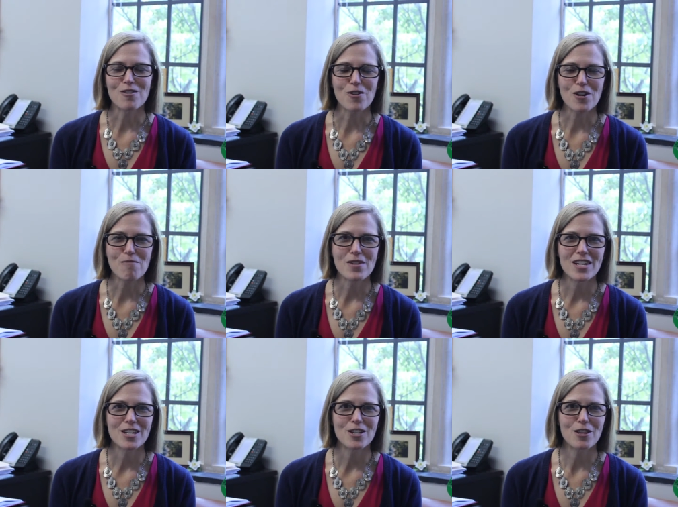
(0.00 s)
who are
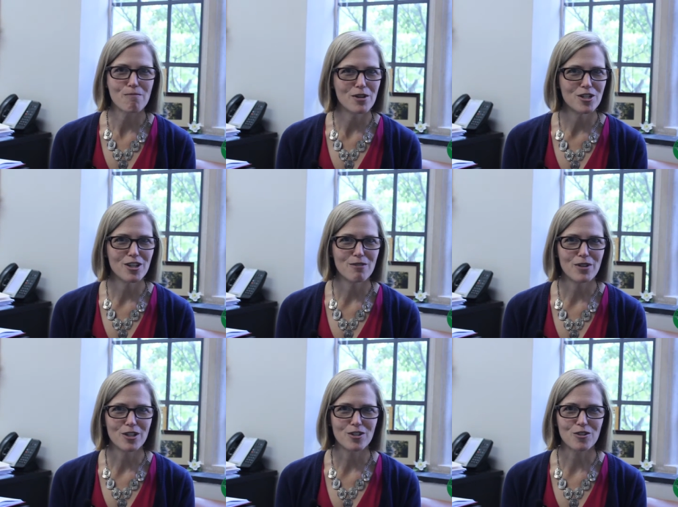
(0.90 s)
committed to the mission and
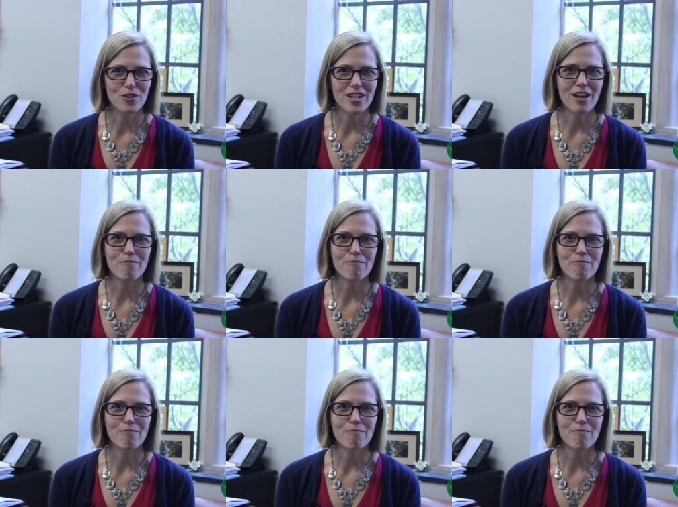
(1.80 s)
ministry